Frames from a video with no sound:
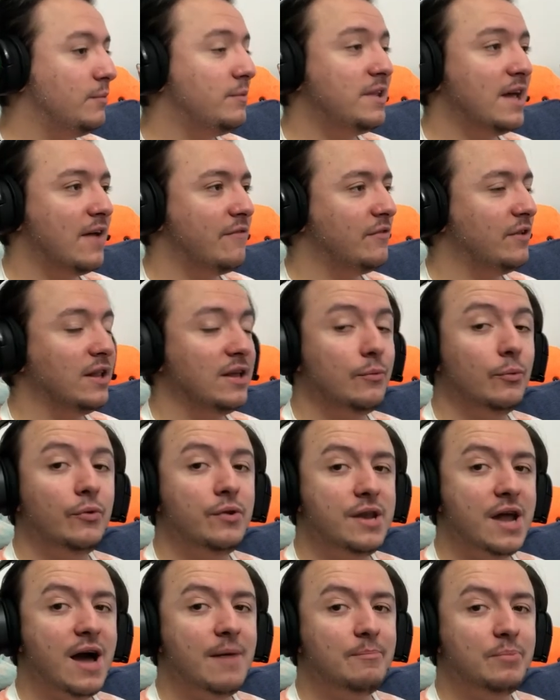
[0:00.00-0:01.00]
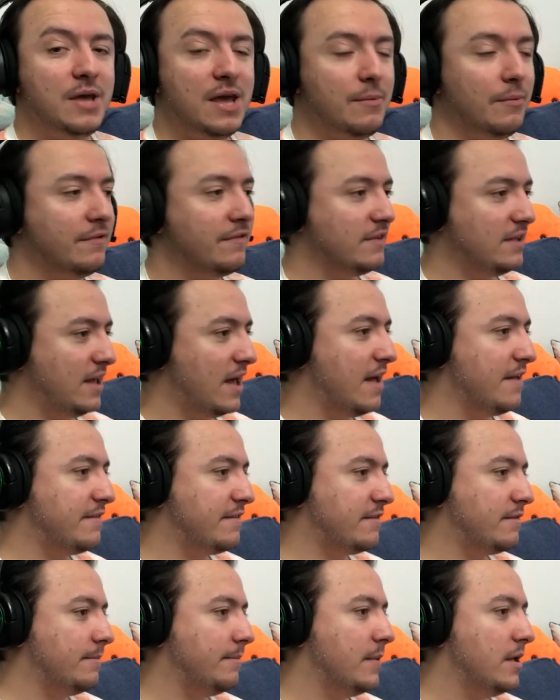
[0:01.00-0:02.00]
You definitely will not be able to
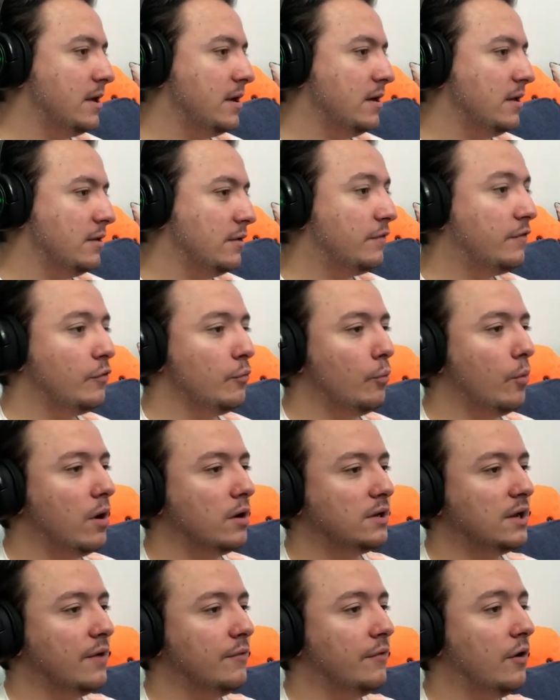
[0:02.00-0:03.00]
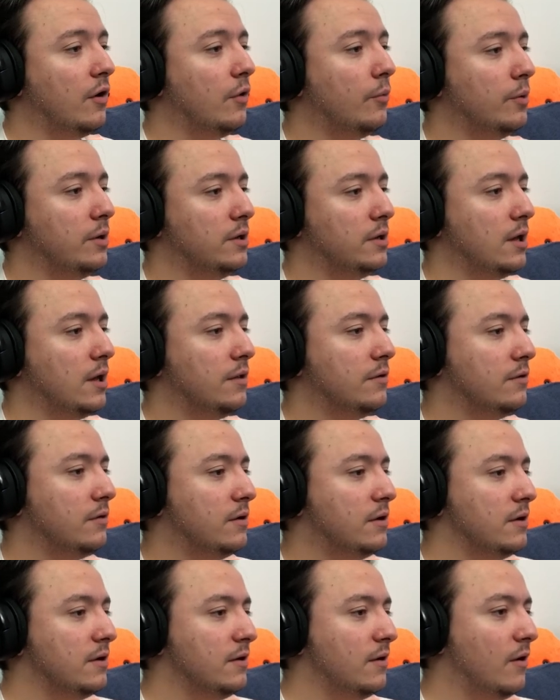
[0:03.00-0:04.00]
guess. The two walk down the hallway together.
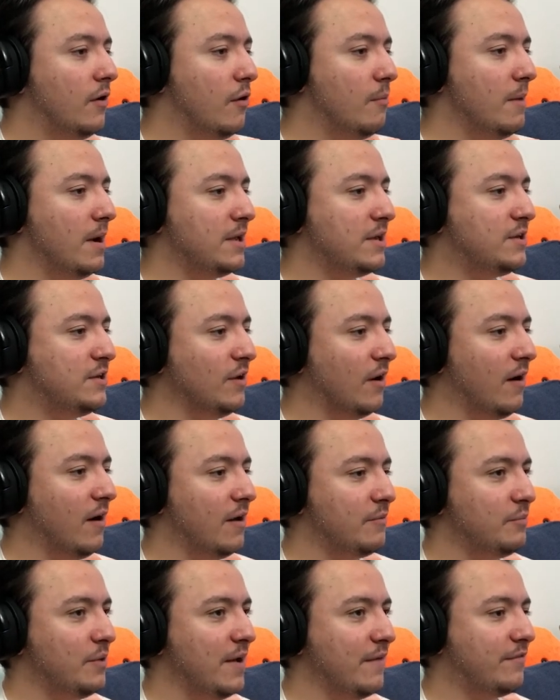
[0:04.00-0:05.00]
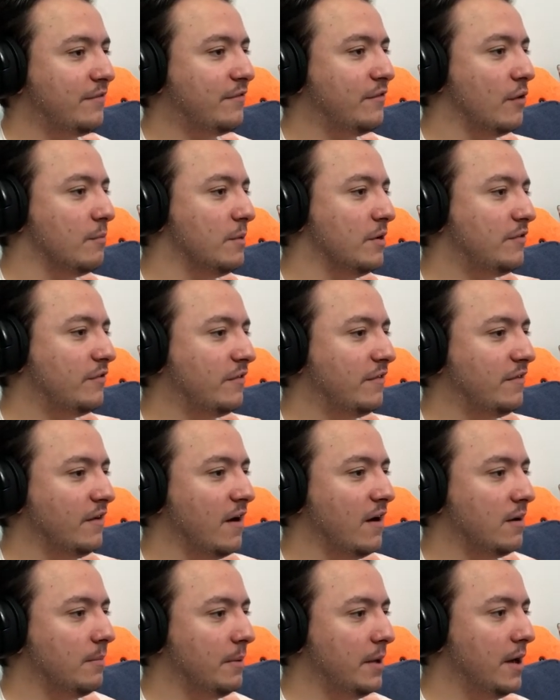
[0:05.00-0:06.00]
Oh my god, we have so much to
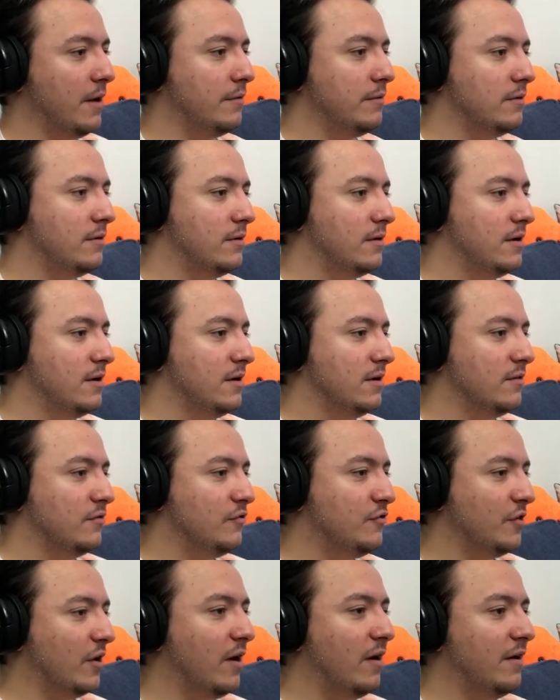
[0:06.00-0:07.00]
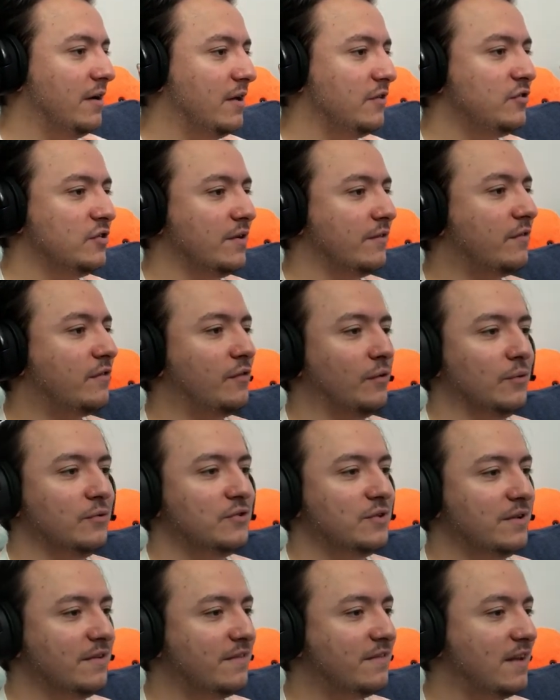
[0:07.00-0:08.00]
talk about. Darn, I should have
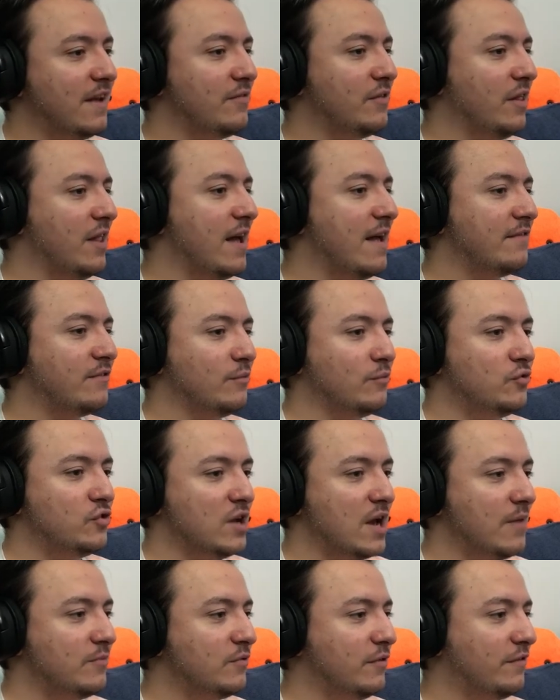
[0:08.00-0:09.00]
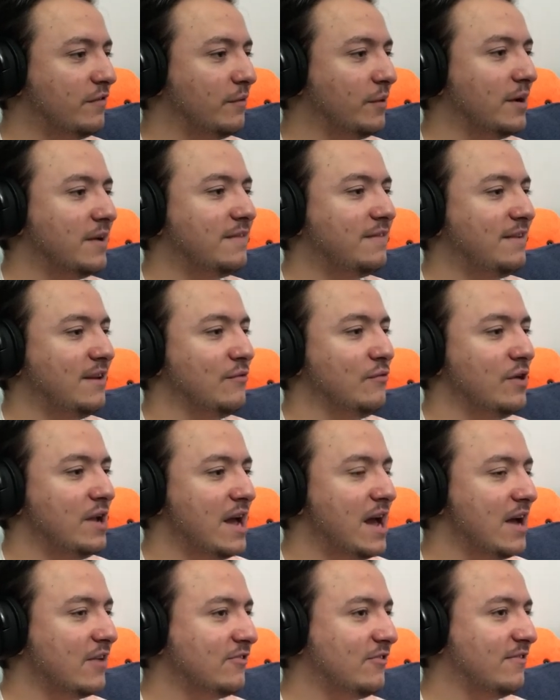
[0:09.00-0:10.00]
told you to save the last two chapters so I could see your
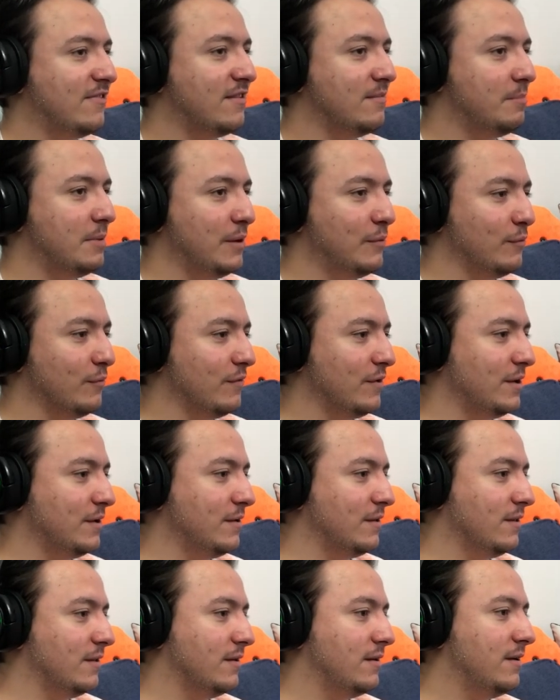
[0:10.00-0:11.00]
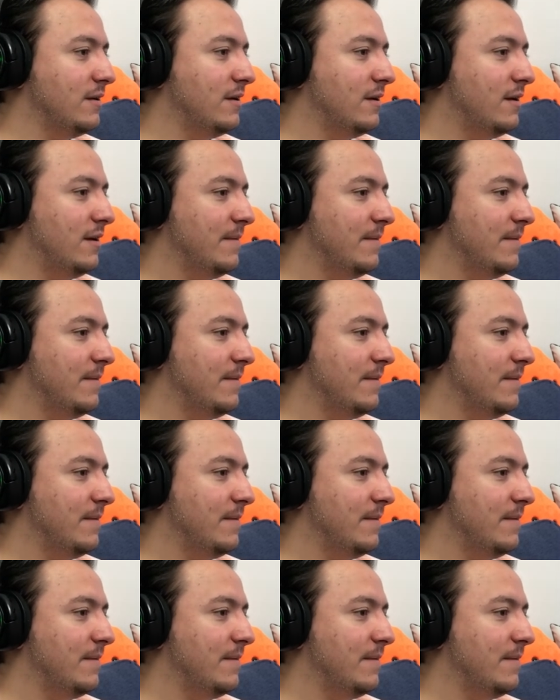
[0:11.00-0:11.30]
reaction to the big reveal.